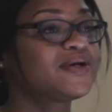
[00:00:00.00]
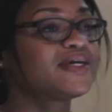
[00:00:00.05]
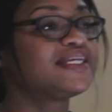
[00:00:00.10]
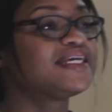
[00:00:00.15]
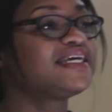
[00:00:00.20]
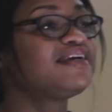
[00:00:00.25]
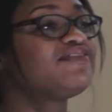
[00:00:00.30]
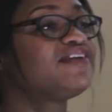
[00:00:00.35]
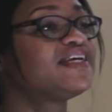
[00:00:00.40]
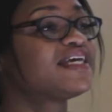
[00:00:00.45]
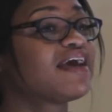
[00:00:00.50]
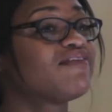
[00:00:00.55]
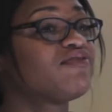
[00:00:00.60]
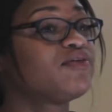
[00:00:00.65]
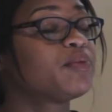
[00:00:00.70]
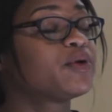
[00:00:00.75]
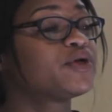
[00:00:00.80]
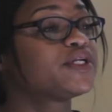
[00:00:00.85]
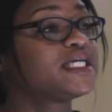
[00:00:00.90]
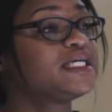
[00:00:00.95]
good evening
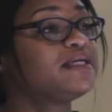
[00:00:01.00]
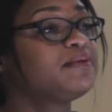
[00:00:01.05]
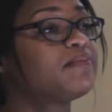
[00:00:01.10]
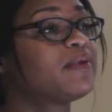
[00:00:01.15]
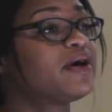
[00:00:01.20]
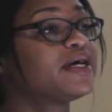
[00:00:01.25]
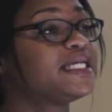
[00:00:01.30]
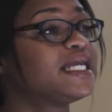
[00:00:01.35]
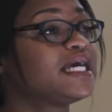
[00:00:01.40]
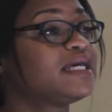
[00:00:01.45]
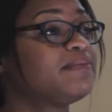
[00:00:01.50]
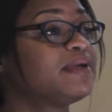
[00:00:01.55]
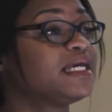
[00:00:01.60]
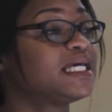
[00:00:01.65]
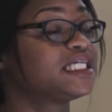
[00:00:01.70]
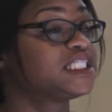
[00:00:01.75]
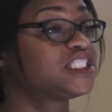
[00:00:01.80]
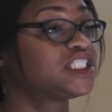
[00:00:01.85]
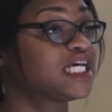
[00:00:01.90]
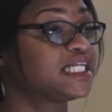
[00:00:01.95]
everybody. My name
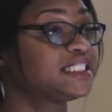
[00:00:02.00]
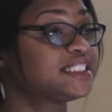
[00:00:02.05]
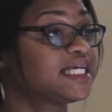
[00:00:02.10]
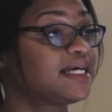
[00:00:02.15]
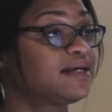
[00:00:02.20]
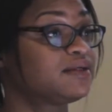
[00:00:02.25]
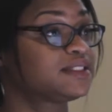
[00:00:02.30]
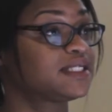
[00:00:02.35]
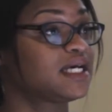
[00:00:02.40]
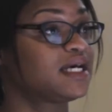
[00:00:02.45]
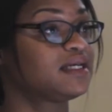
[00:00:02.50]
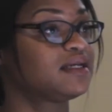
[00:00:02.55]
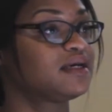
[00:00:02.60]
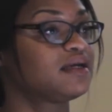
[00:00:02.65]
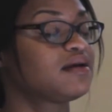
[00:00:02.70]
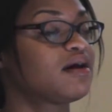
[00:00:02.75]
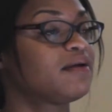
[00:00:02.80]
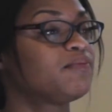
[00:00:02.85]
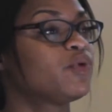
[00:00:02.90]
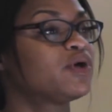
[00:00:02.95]
is Chantel Dunn
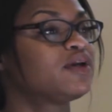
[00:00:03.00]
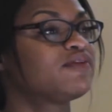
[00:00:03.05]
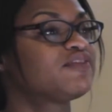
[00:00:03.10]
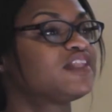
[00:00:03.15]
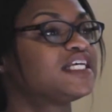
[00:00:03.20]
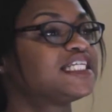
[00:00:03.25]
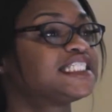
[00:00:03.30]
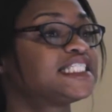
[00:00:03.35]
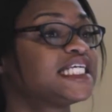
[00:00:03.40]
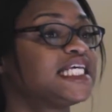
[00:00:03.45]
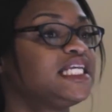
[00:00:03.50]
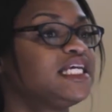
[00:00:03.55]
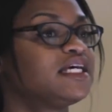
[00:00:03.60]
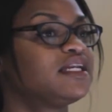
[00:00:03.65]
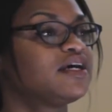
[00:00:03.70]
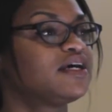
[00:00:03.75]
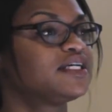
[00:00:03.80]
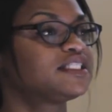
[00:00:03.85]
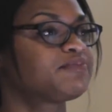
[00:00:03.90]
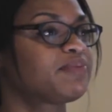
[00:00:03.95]
and I'm one of the senior
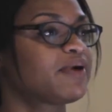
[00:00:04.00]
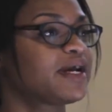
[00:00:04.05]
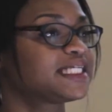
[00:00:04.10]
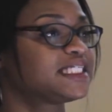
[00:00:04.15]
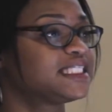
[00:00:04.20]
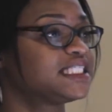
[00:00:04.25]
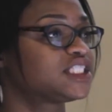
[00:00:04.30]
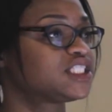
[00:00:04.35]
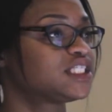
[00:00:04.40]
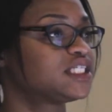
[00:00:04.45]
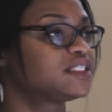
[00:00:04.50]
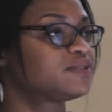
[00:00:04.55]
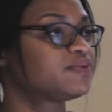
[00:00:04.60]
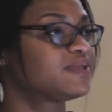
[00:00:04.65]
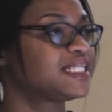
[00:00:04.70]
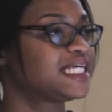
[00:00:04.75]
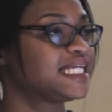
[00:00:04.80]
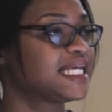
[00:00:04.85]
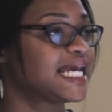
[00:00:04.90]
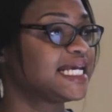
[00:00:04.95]
nurse practitioners
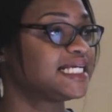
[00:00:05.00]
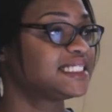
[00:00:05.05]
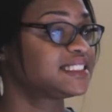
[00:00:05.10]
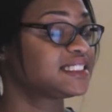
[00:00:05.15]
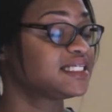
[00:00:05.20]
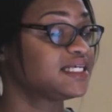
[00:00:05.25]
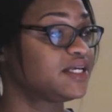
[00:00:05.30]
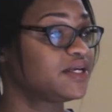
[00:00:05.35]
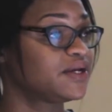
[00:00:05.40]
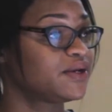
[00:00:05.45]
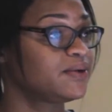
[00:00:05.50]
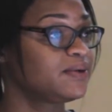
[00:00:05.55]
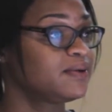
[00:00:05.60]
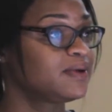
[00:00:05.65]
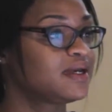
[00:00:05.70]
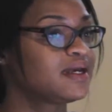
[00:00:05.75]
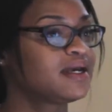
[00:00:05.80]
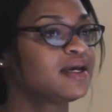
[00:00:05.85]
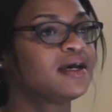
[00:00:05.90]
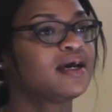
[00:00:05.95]
within ACU,
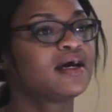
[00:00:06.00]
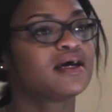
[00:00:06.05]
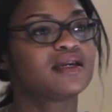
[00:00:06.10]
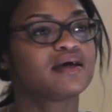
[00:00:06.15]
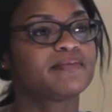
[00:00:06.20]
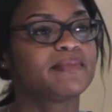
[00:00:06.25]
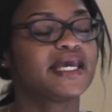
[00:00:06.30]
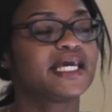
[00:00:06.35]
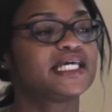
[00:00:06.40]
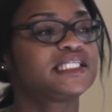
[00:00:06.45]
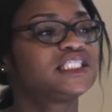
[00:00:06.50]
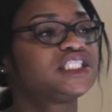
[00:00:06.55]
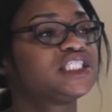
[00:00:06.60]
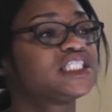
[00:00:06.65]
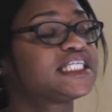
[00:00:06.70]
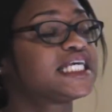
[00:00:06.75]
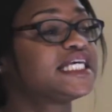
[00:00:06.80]
and I'm here to just